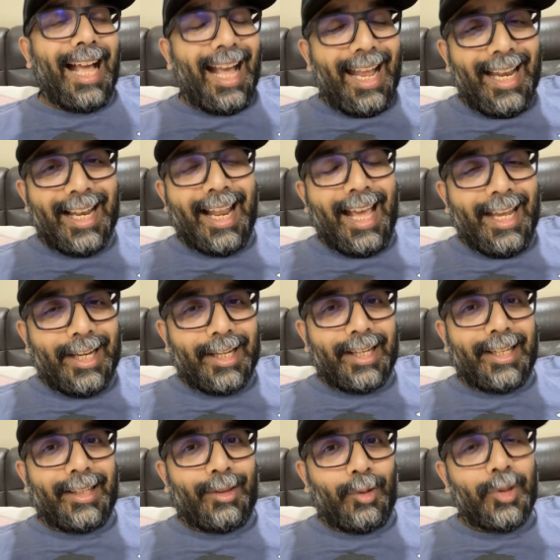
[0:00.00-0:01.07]
I
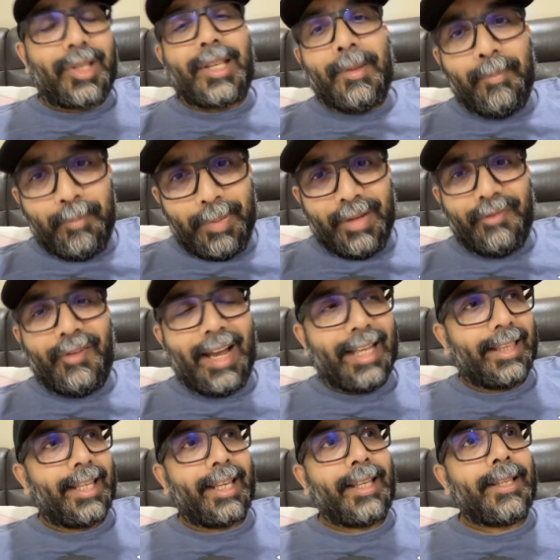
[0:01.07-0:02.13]
like to
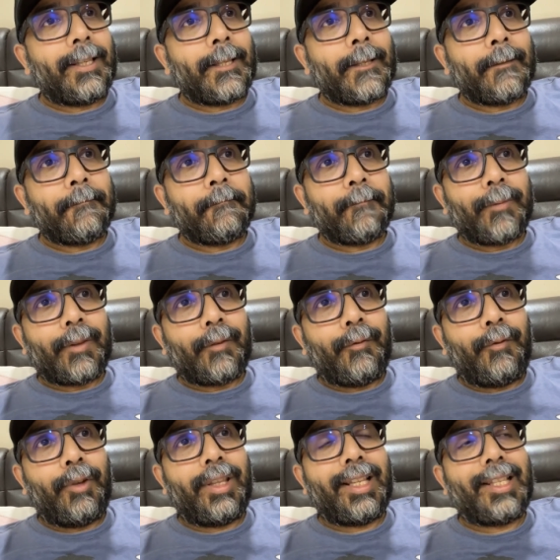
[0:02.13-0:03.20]
simplify things
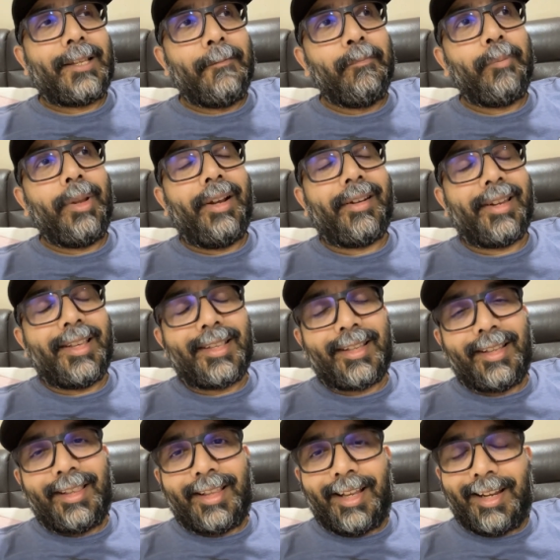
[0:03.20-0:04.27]
for the simple
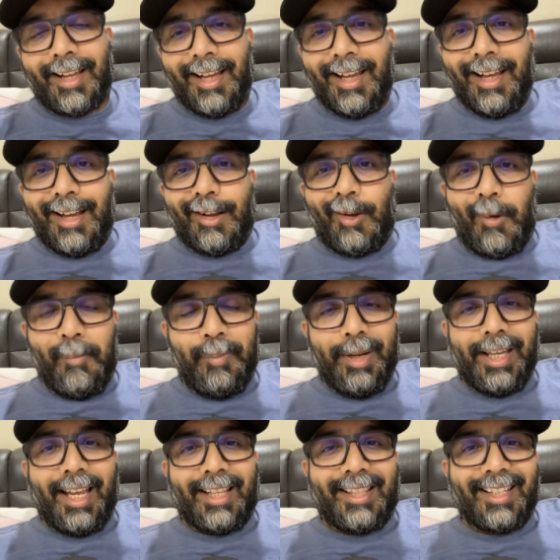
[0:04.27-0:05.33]
reason that
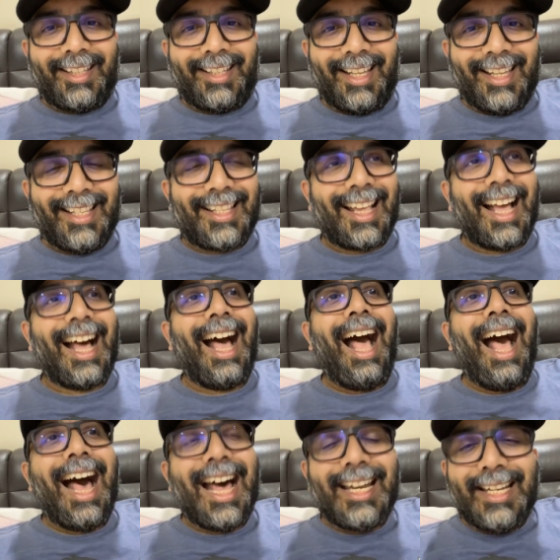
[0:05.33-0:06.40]
complicated things are
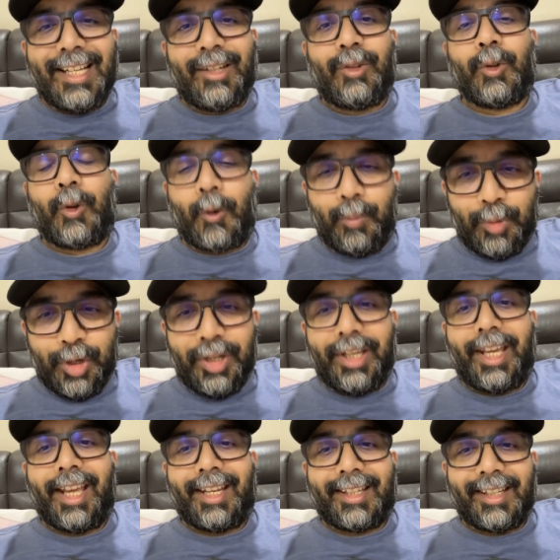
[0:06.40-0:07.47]
harder to
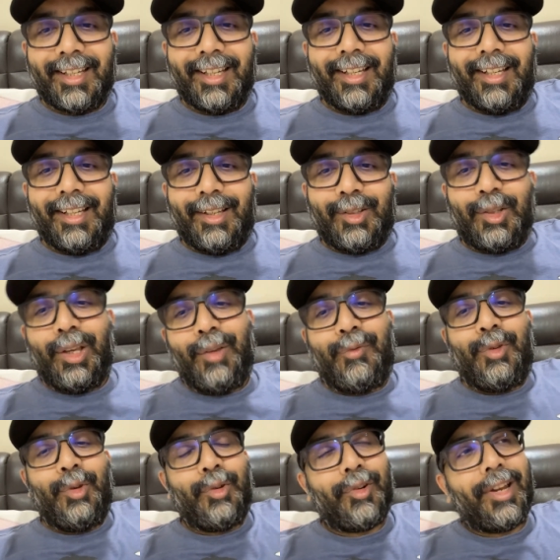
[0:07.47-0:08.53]
communicate. So
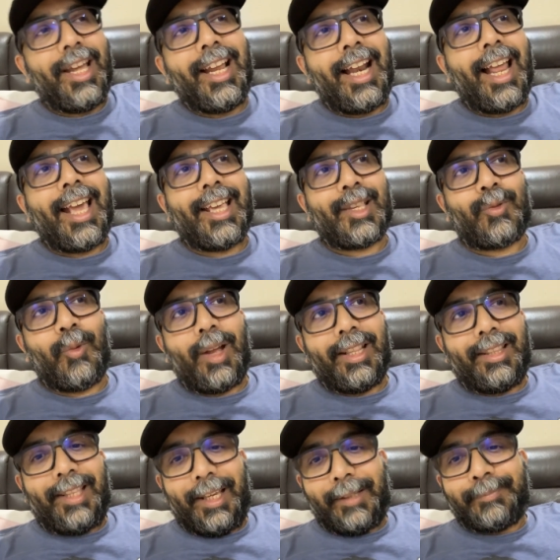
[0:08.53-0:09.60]
if you realize
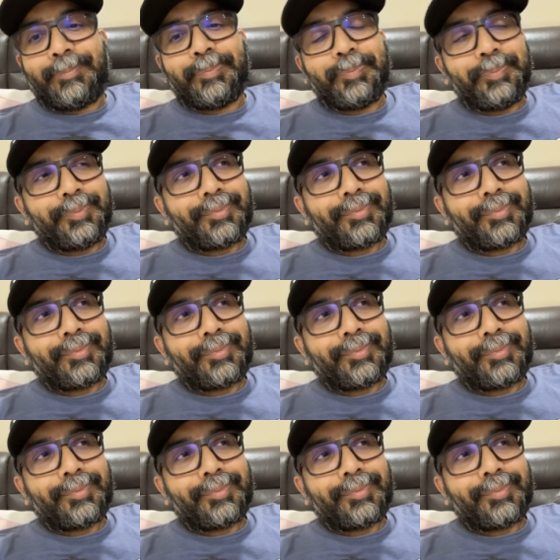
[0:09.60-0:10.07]
one thing,